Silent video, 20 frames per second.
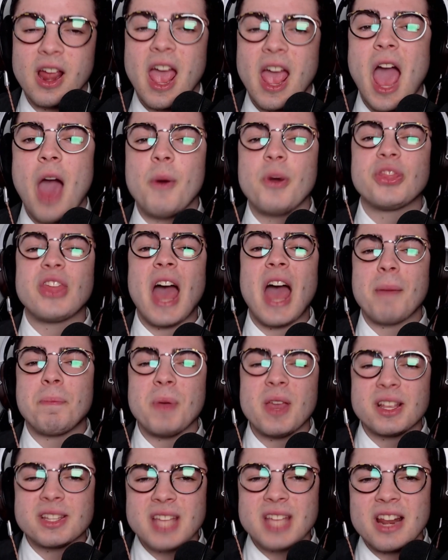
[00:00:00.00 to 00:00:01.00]
And with that
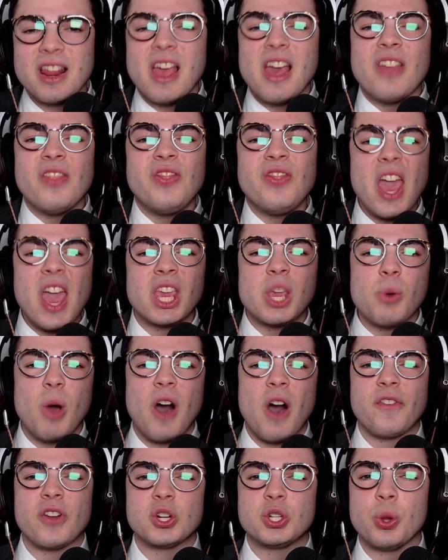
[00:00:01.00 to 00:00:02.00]
being said, thank you
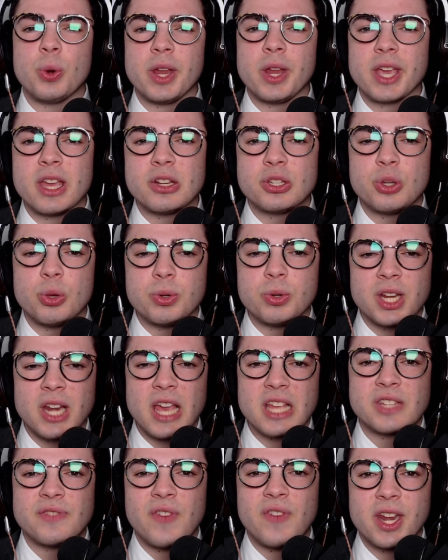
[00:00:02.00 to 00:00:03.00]
all for tuning in to
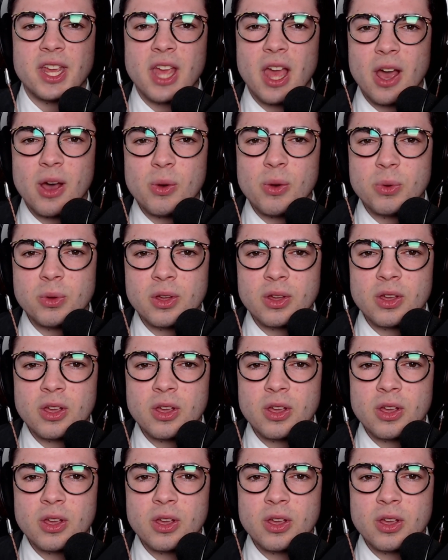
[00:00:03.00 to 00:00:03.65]
today's video.